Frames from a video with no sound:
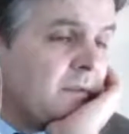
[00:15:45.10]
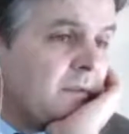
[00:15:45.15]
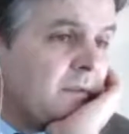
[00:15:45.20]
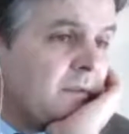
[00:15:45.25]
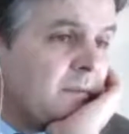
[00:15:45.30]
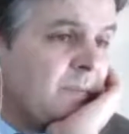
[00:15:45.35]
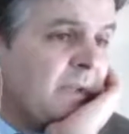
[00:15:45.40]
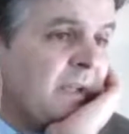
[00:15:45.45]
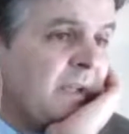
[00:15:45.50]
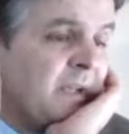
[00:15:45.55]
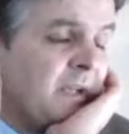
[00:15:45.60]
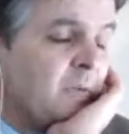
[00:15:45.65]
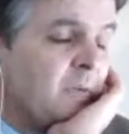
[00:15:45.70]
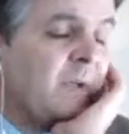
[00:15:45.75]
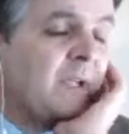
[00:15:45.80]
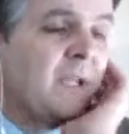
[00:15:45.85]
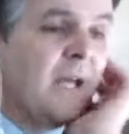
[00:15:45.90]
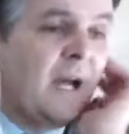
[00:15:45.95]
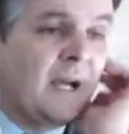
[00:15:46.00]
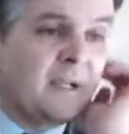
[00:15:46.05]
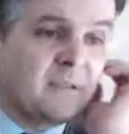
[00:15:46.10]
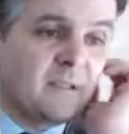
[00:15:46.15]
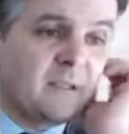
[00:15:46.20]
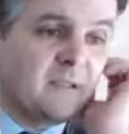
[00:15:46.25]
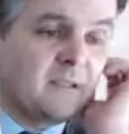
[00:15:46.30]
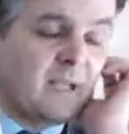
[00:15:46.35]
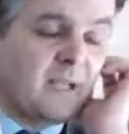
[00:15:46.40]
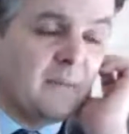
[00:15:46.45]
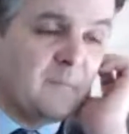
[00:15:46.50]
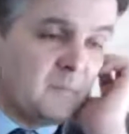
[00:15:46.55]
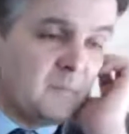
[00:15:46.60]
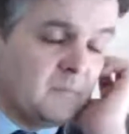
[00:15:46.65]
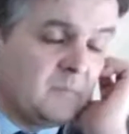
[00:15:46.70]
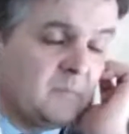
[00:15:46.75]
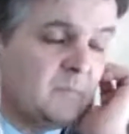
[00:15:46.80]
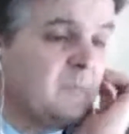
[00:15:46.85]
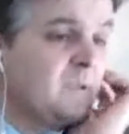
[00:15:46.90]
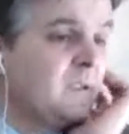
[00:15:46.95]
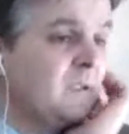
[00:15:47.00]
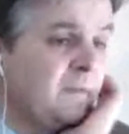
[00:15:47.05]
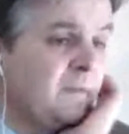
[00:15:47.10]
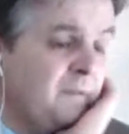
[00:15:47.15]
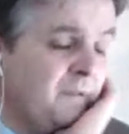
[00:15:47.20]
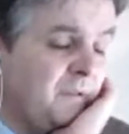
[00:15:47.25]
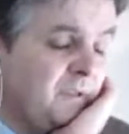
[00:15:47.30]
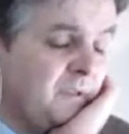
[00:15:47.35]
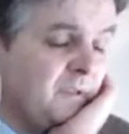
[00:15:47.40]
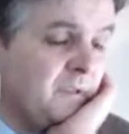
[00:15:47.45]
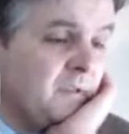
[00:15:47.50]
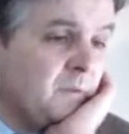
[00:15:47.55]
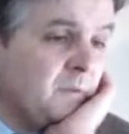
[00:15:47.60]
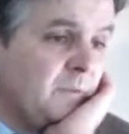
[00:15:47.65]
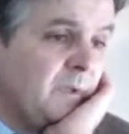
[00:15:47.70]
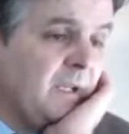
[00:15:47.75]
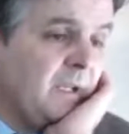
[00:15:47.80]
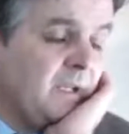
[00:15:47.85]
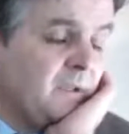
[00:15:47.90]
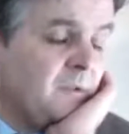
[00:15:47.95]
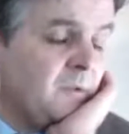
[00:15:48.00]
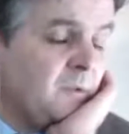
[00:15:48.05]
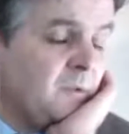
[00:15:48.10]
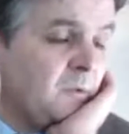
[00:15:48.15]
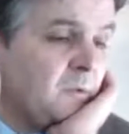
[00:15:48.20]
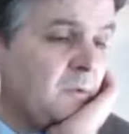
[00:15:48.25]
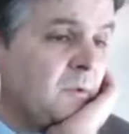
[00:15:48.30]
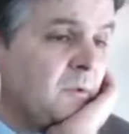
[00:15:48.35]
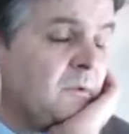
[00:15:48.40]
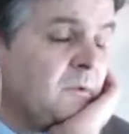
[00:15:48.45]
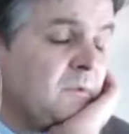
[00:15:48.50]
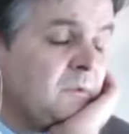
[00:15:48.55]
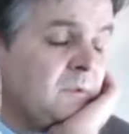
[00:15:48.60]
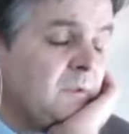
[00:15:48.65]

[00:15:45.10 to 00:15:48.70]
begin with that, and then if it is, we need to